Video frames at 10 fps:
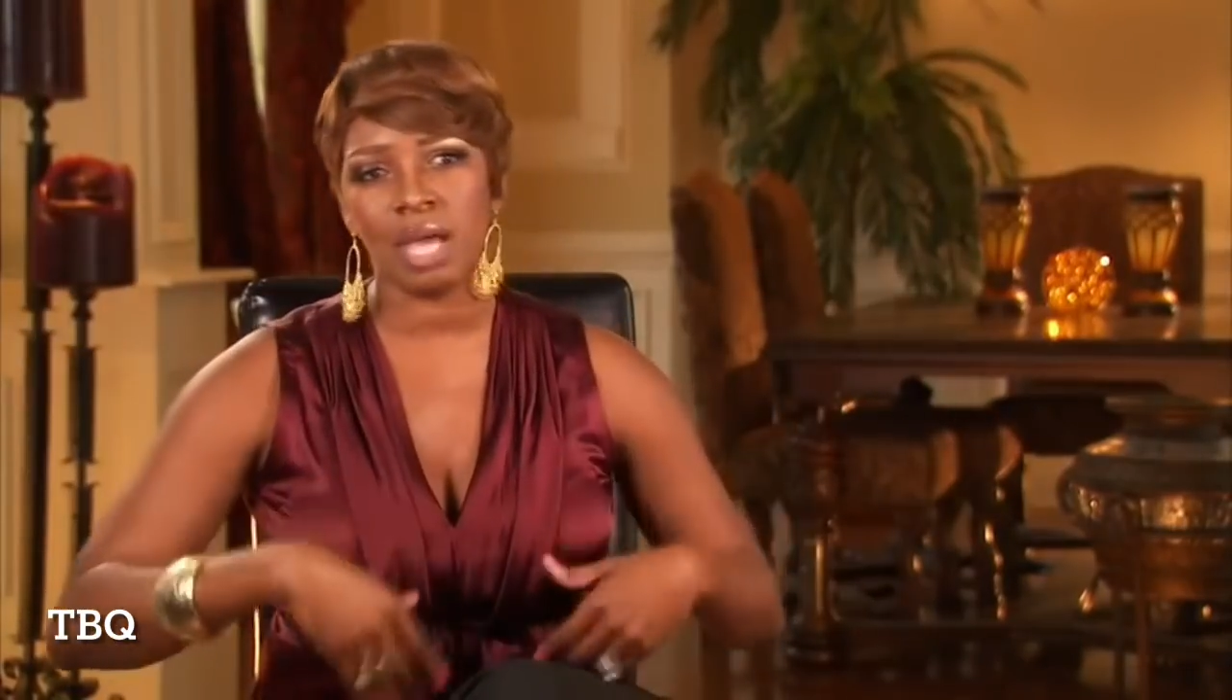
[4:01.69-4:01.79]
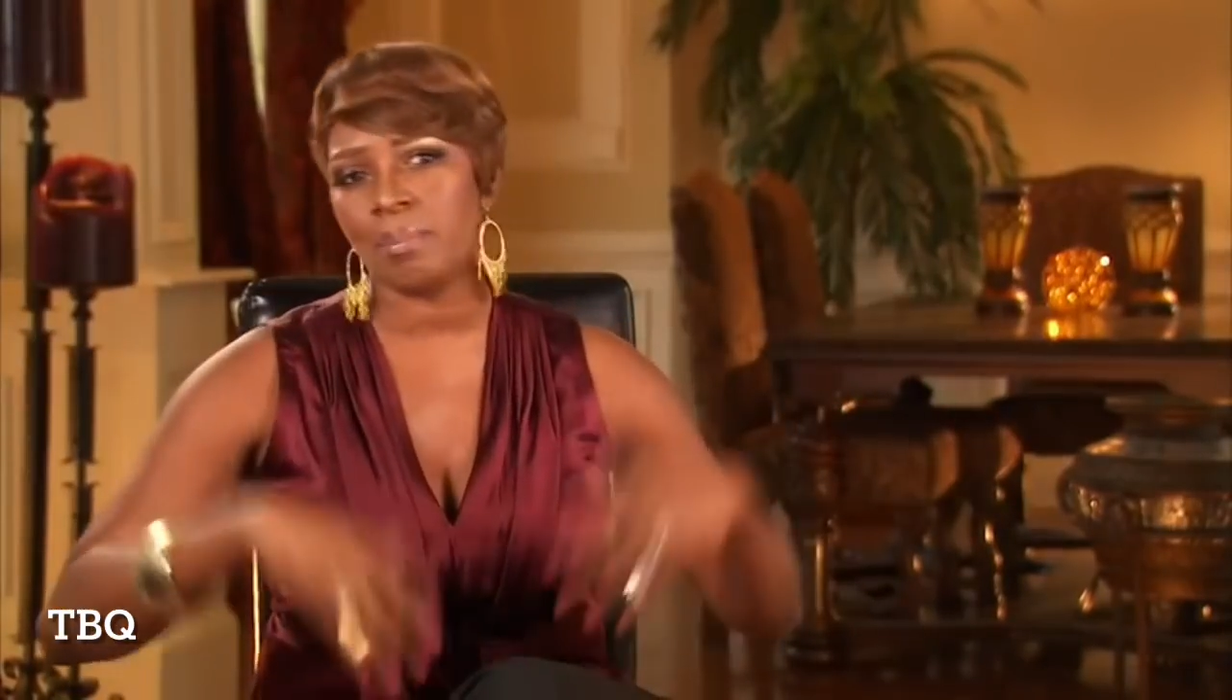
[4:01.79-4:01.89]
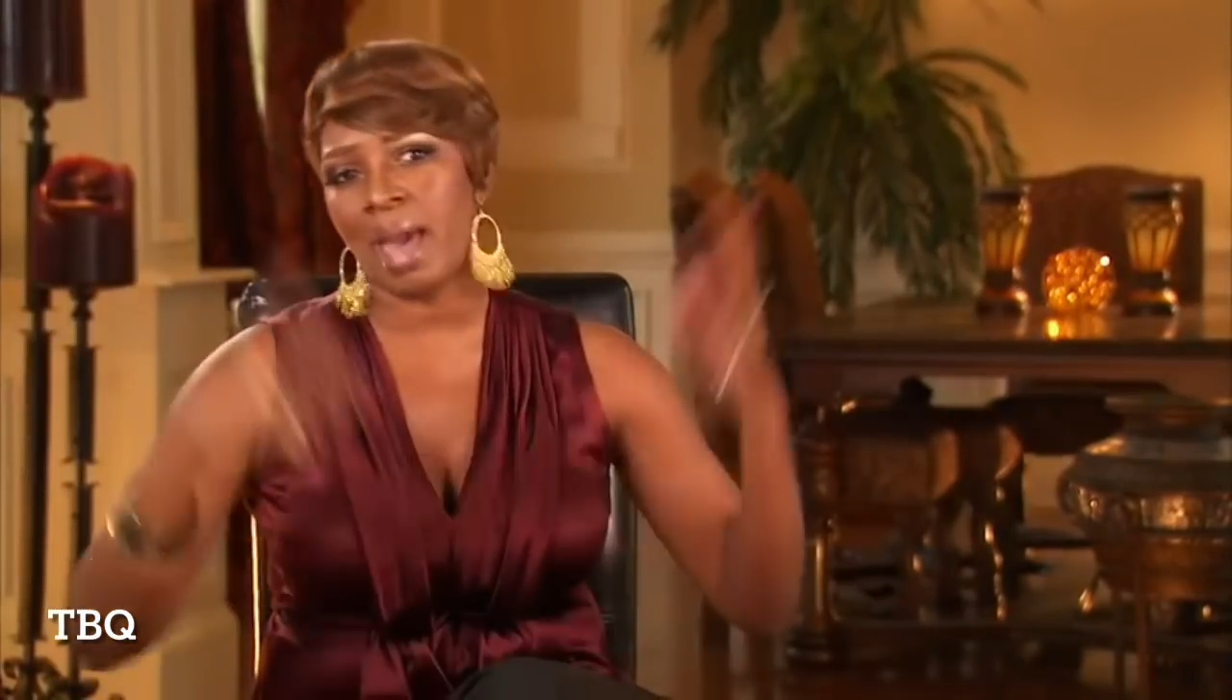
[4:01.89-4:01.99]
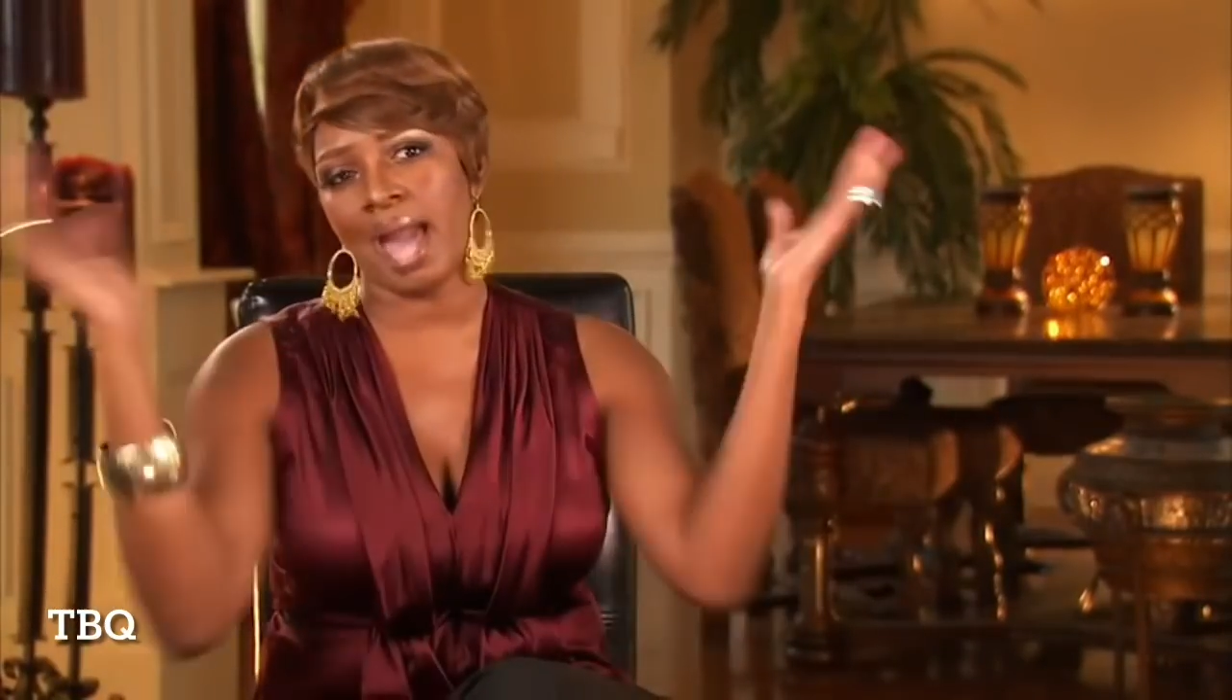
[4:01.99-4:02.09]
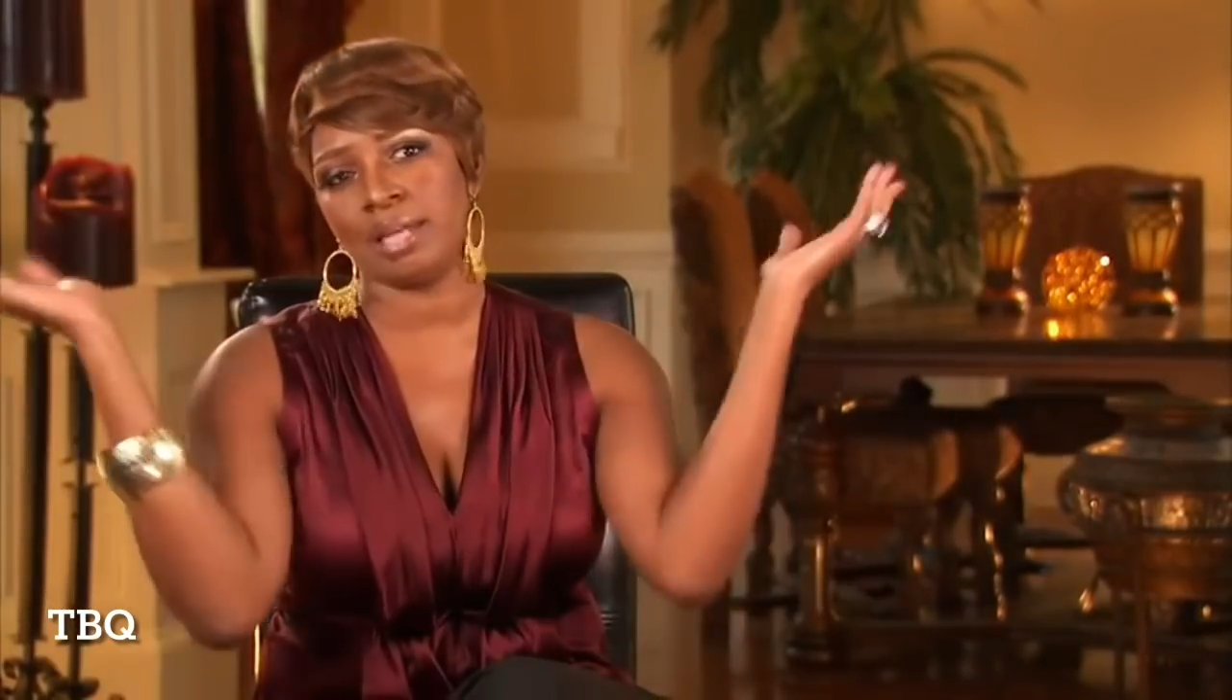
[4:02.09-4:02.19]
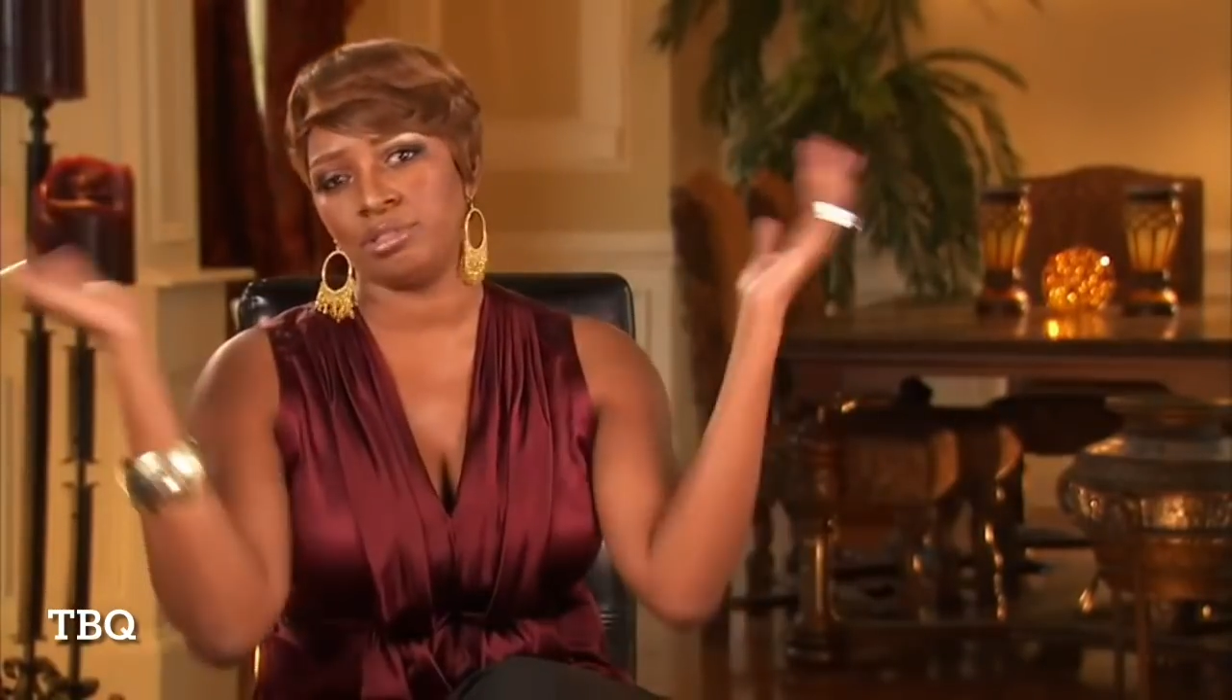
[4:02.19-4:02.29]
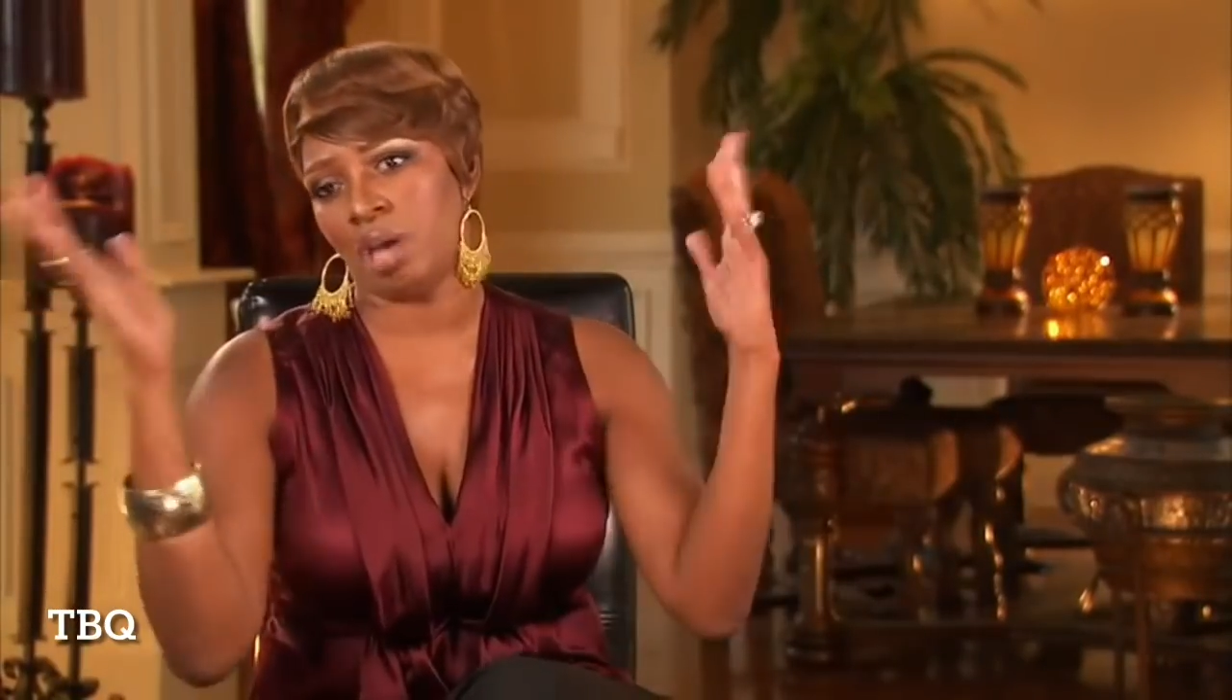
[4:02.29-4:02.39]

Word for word: their back,